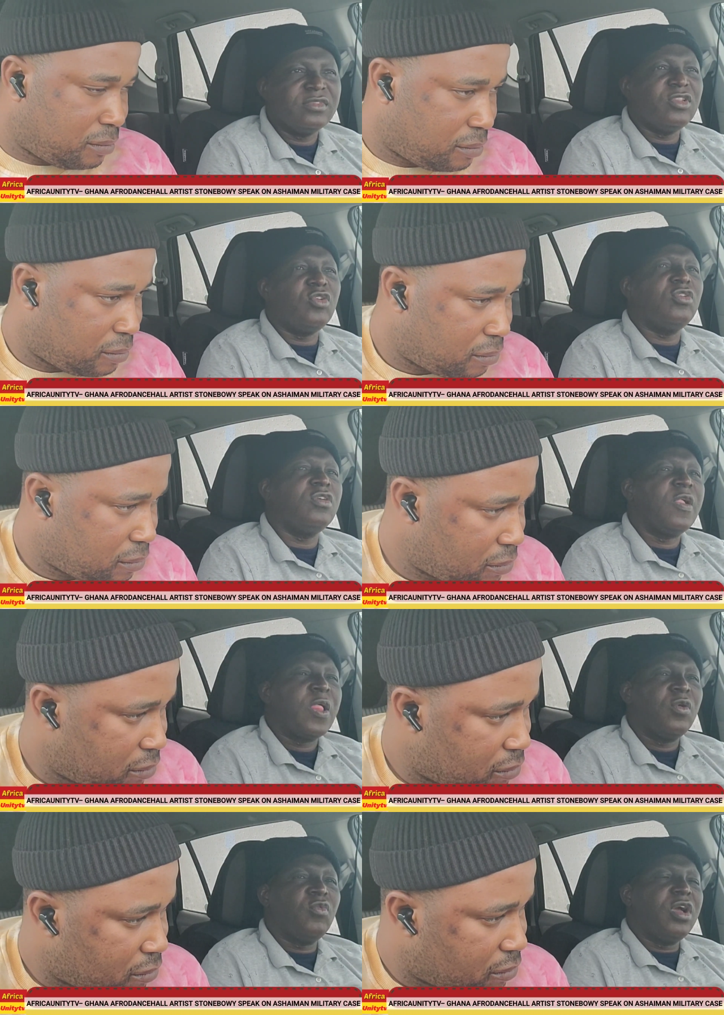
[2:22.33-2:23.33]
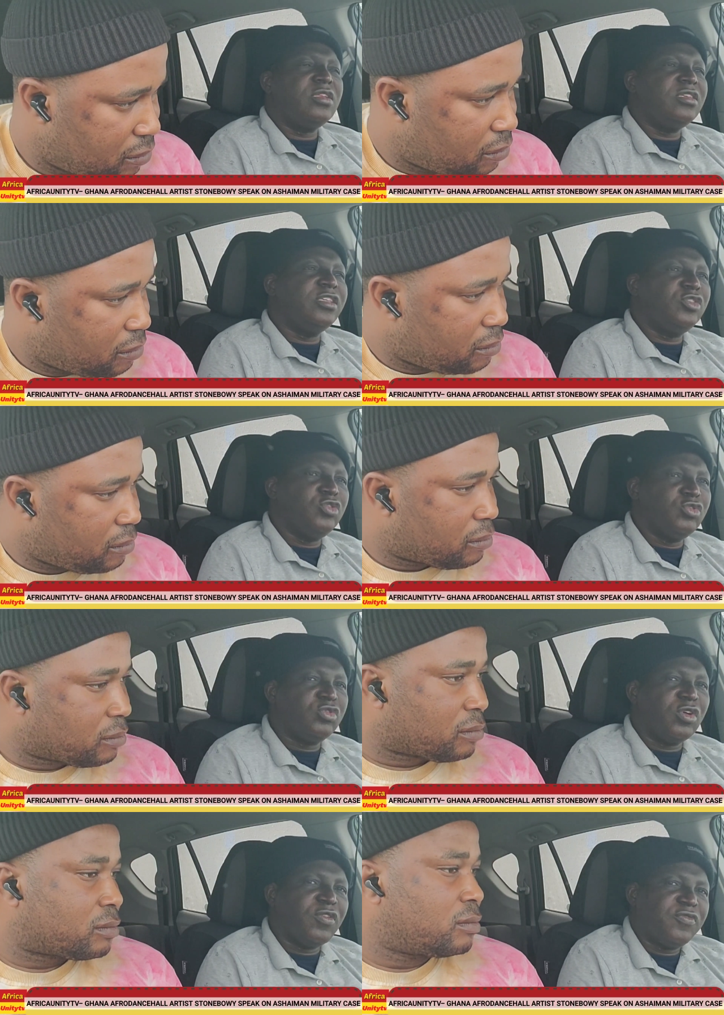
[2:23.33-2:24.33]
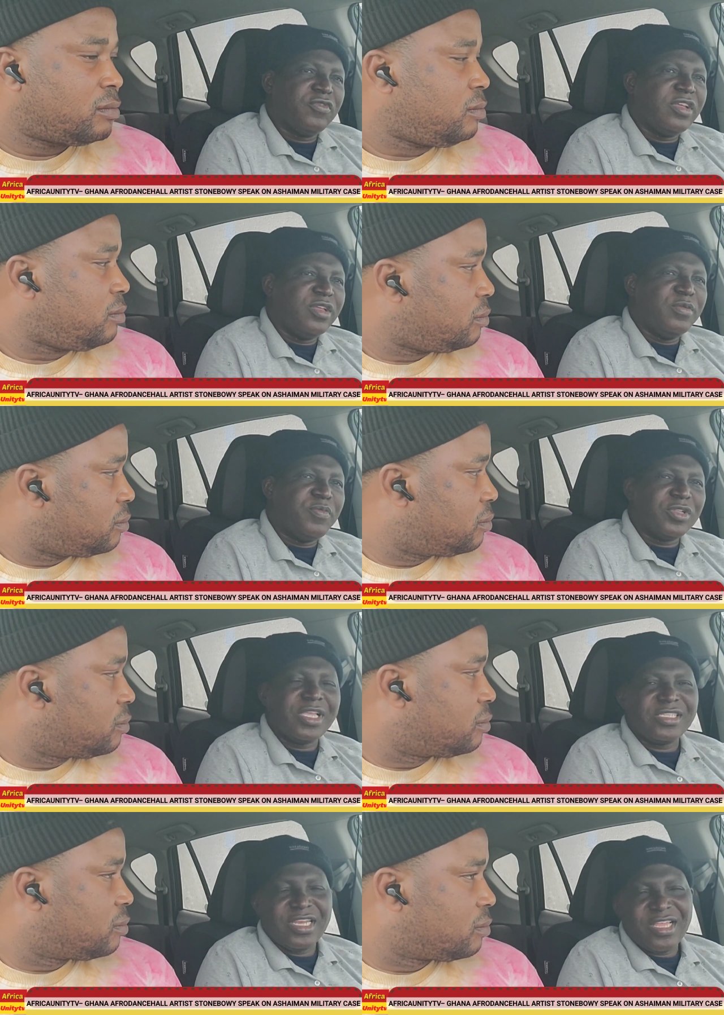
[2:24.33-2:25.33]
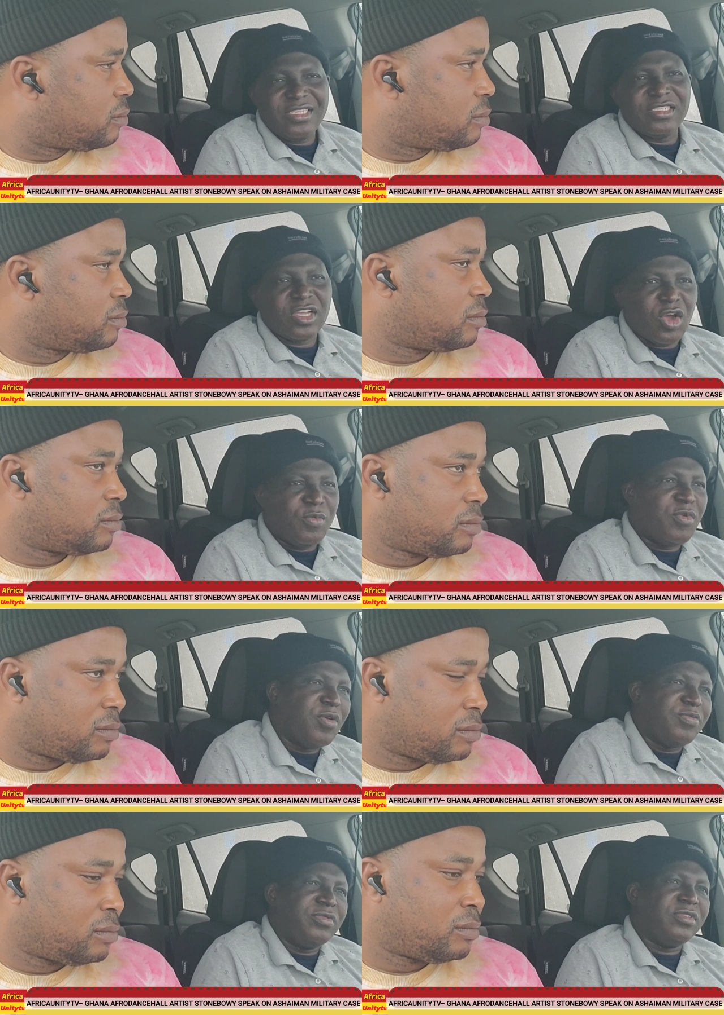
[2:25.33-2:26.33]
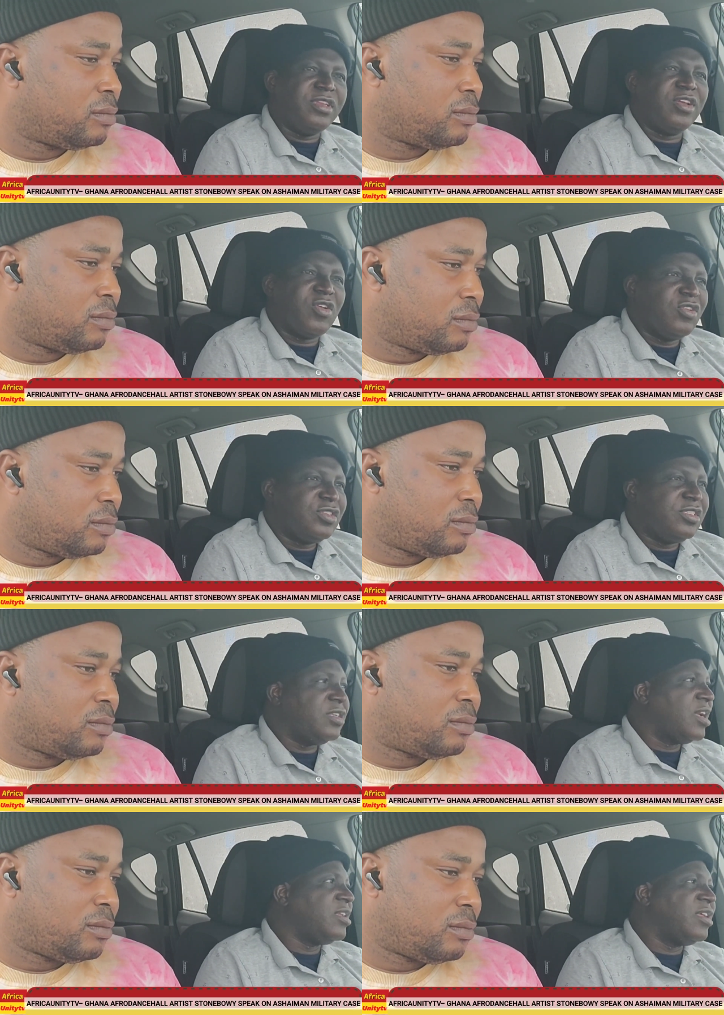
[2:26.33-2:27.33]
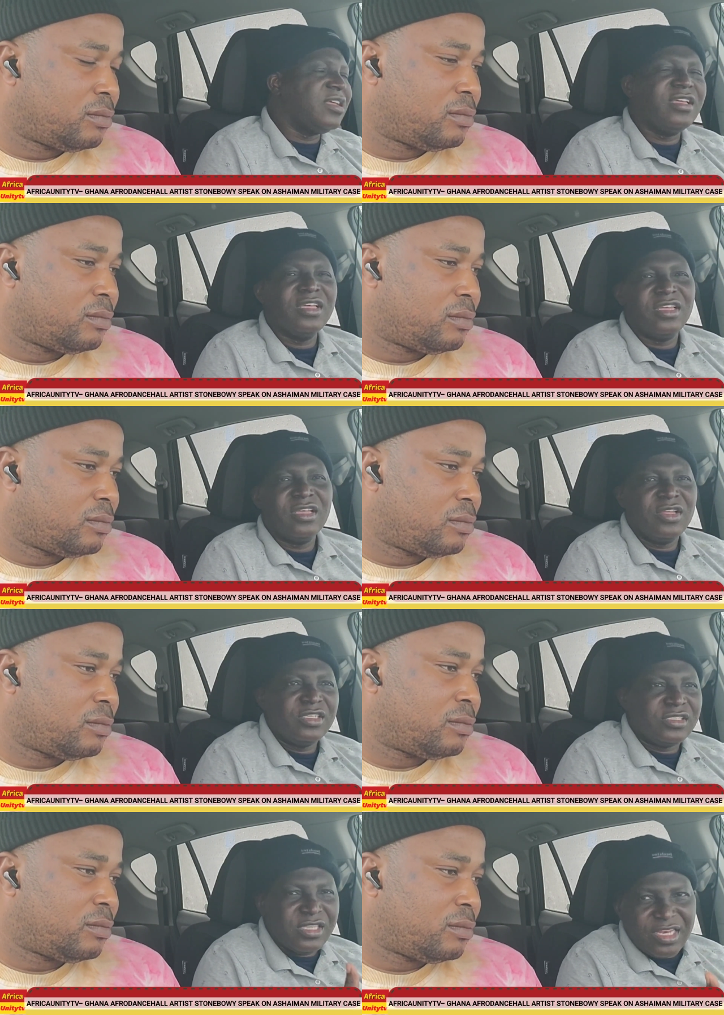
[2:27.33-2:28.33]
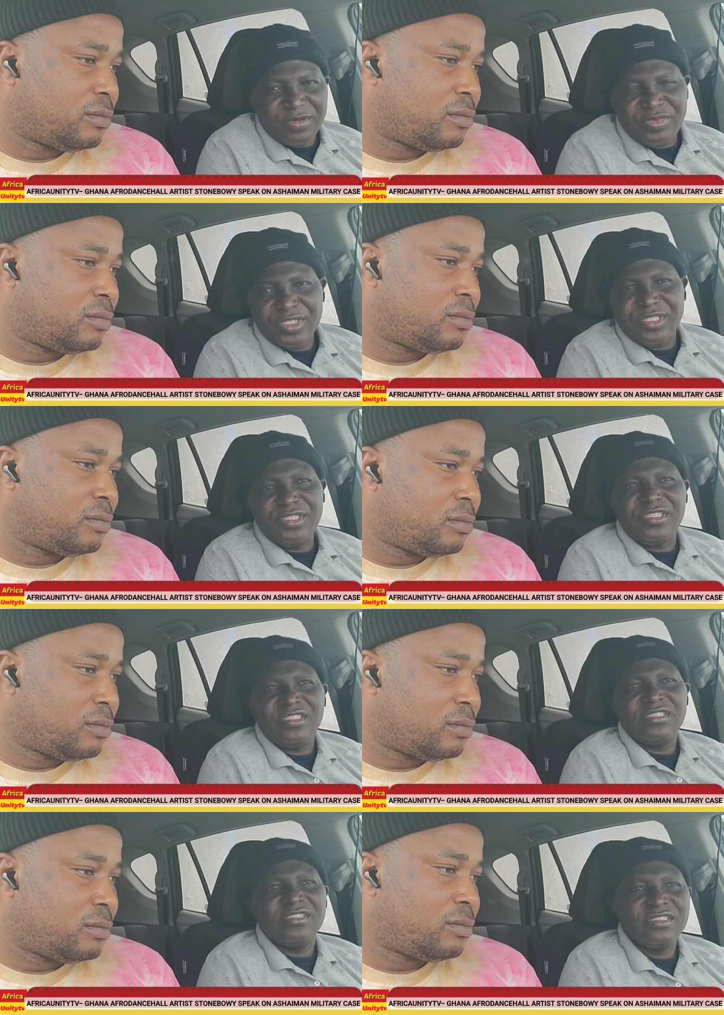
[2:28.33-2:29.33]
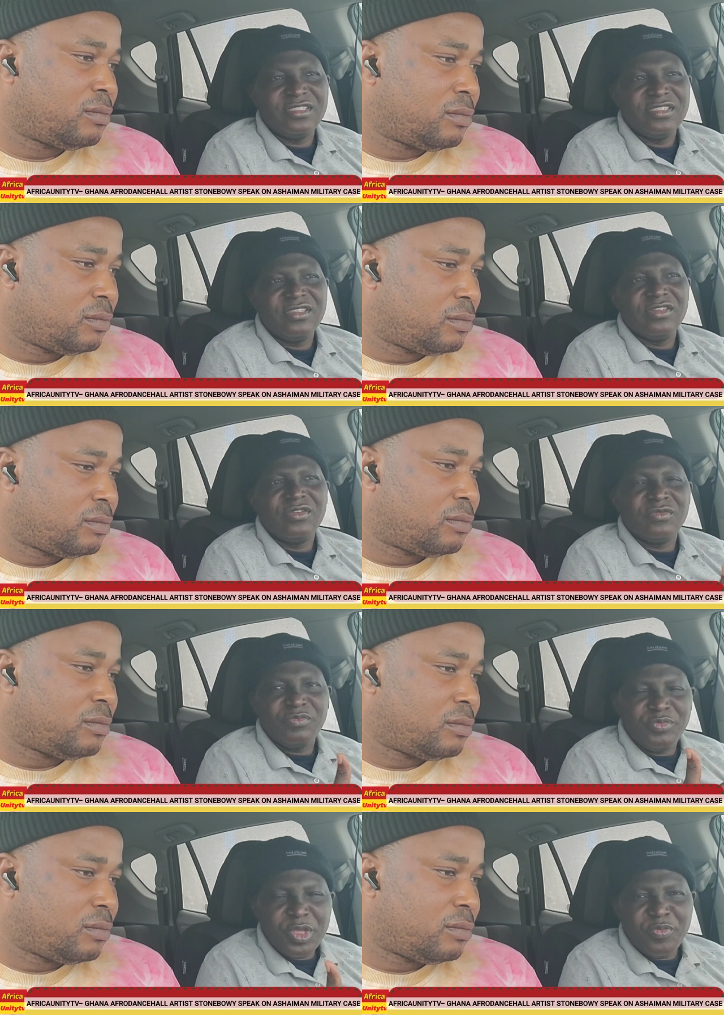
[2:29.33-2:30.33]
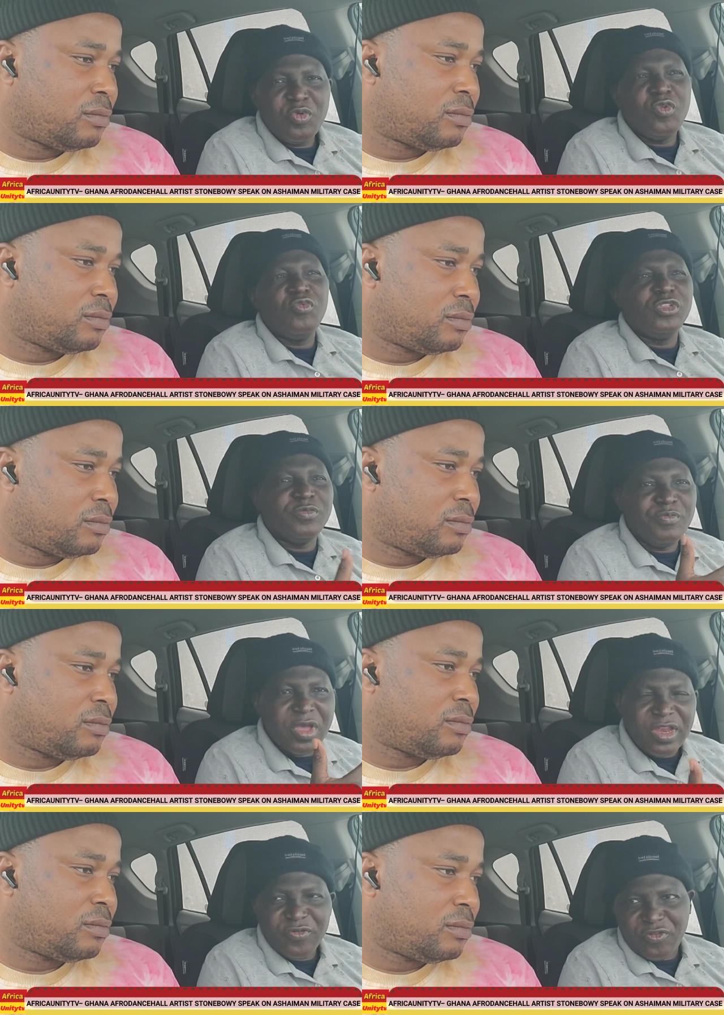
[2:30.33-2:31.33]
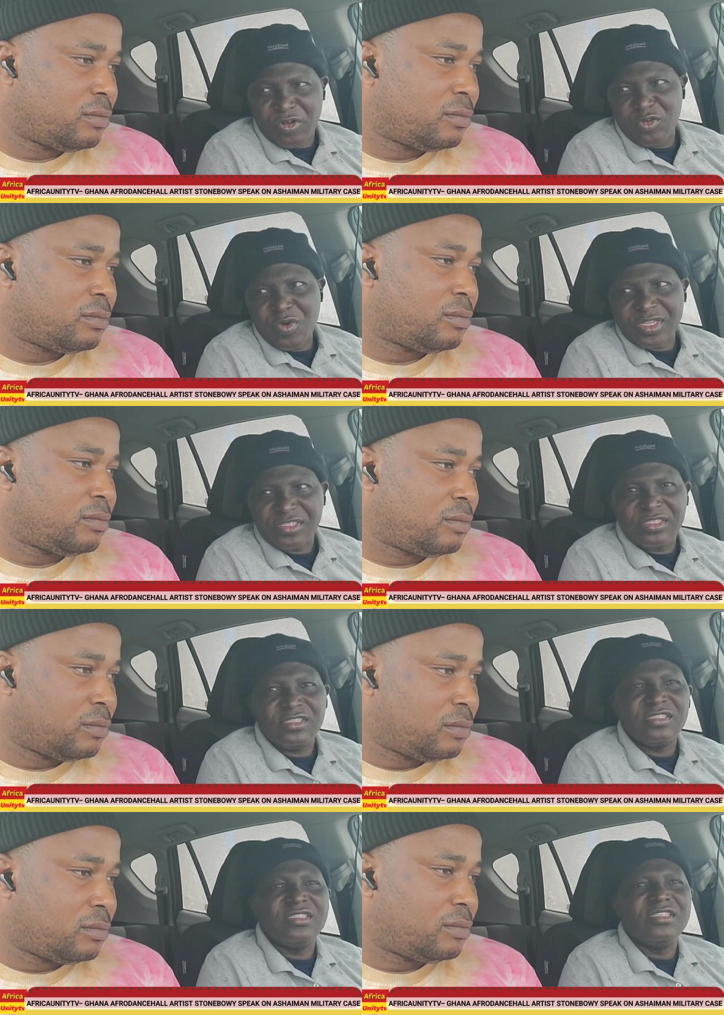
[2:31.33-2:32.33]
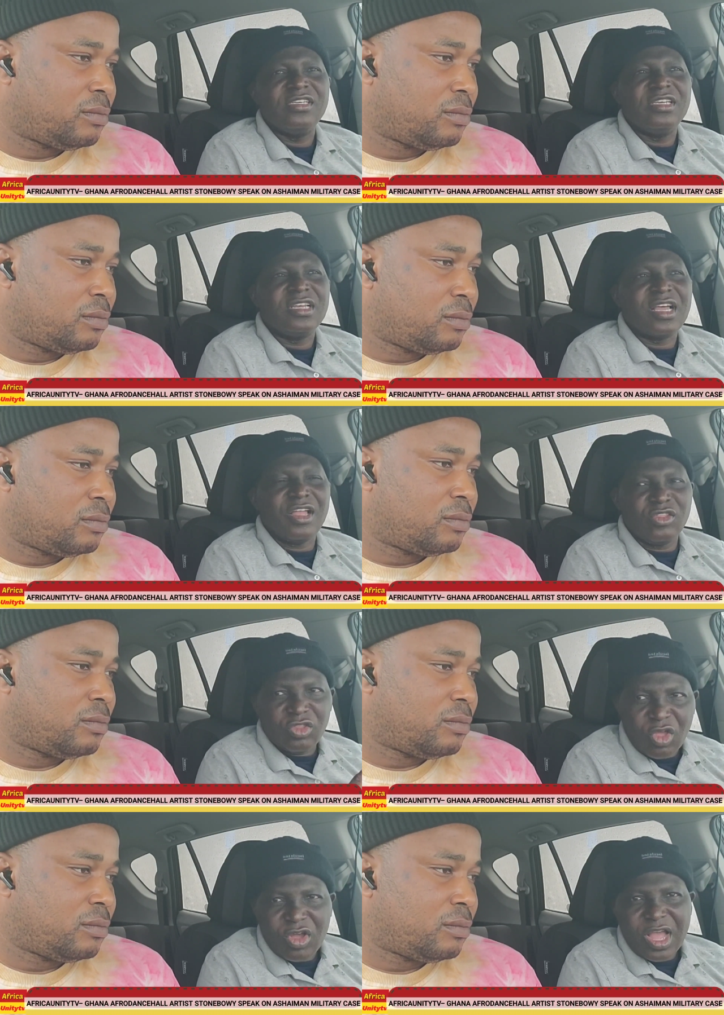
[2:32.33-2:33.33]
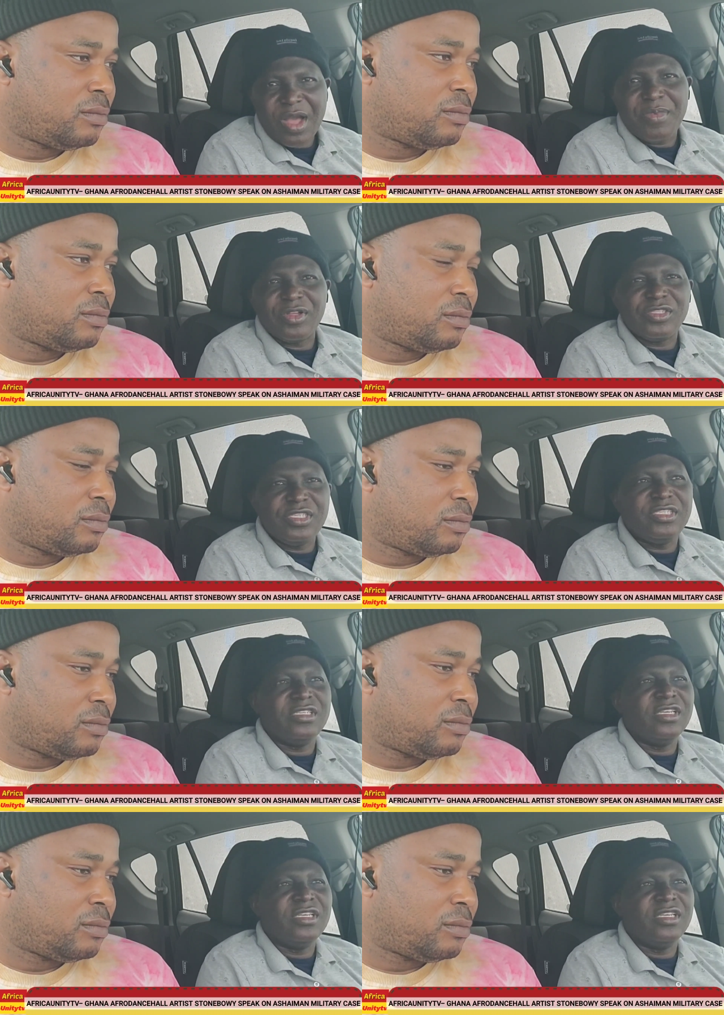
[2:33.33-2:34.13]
Speaker 1: You know, when issues of uh, importance like this come up in a country, and uh, celebrities, people with many followers can talk about it,